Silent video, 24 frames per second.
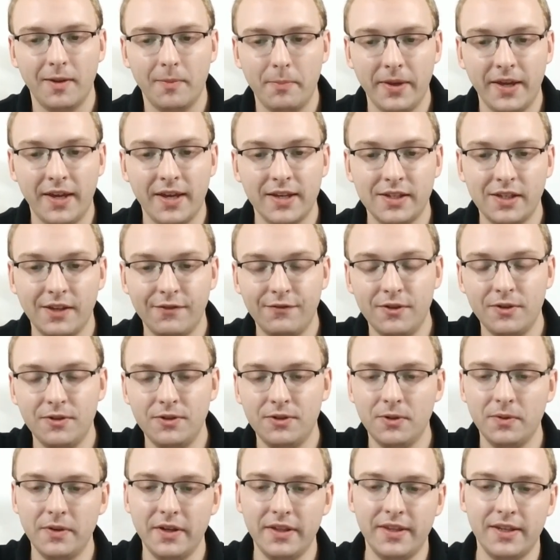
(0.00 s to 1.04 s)
because if you
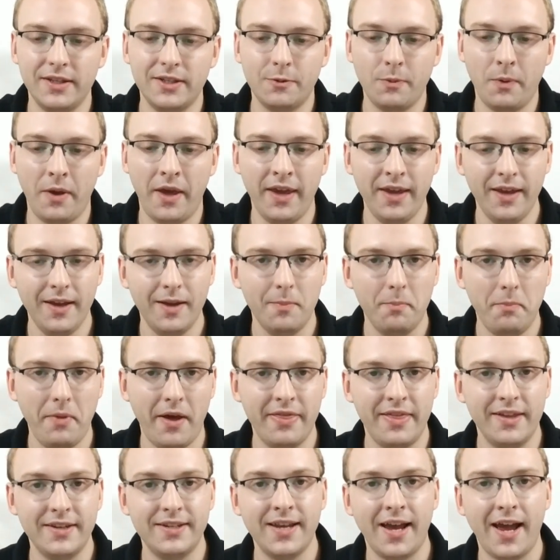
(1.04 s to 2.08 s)
do it this way, by
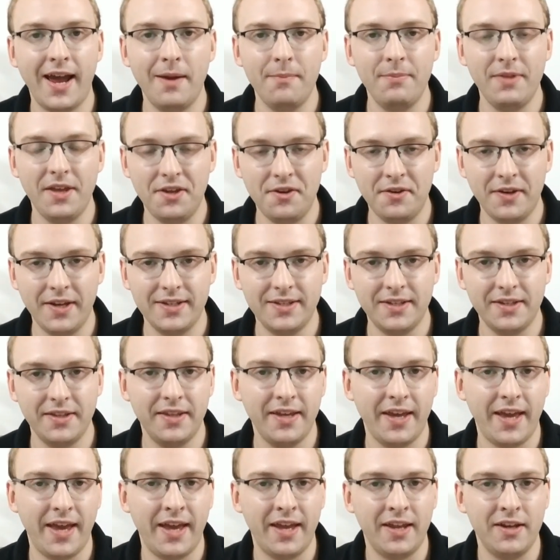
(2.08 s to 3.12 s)
the time that you get to
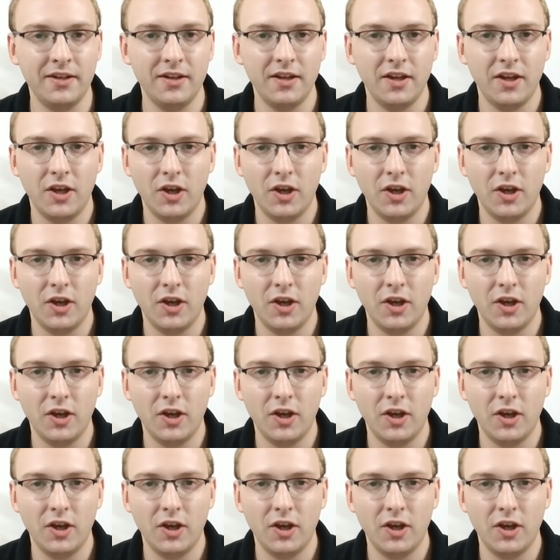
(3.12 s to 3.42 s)
the end,